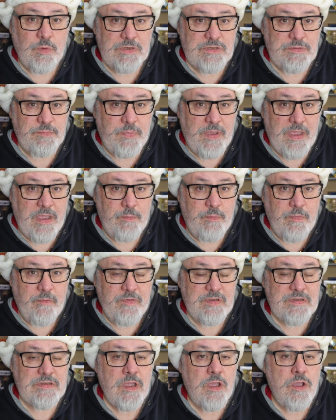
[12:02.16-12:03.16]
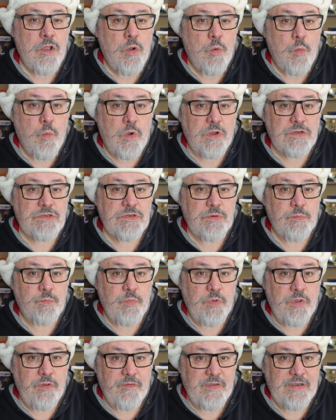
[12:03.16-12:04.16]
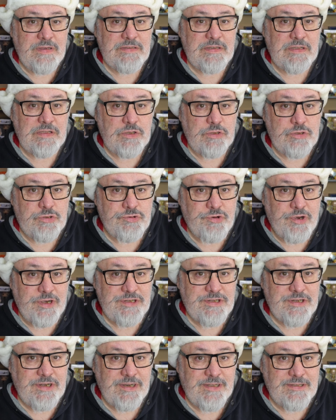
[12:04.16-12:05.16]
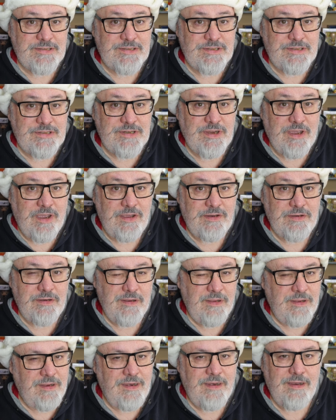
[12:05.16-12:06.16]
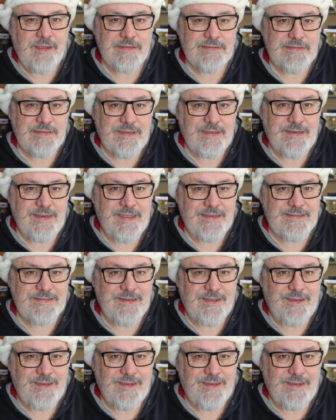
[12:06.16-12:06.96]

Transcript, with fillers: watch bad movies, watch movies that you treasured as a child, and I'll see you next